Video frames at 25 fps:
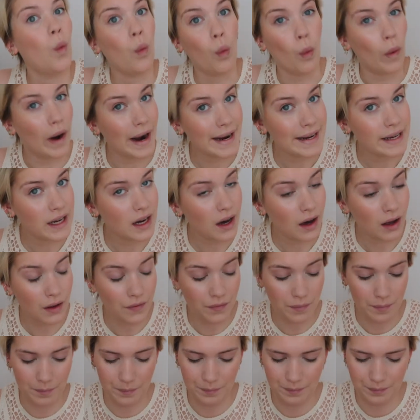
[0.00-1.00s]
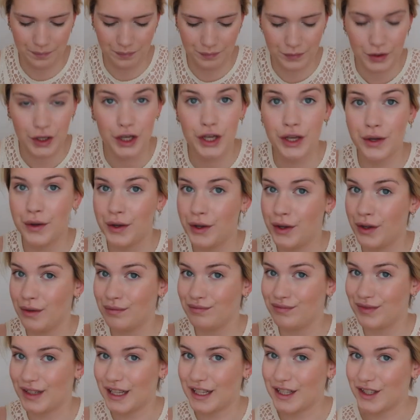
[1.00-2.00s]
why not?
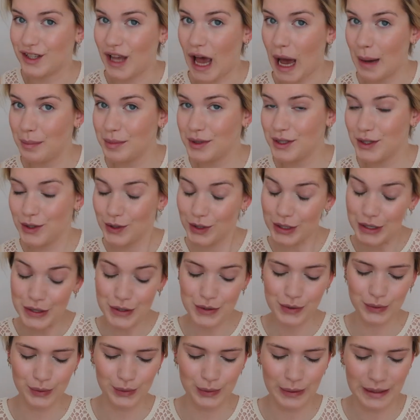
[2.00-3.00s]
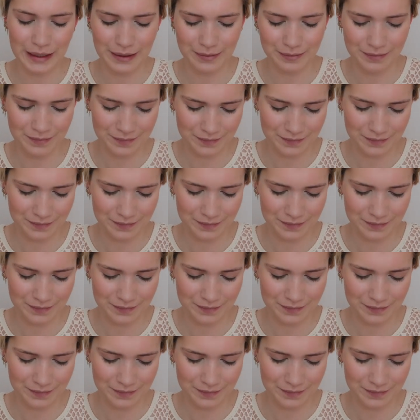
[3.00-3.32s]
It's up to you.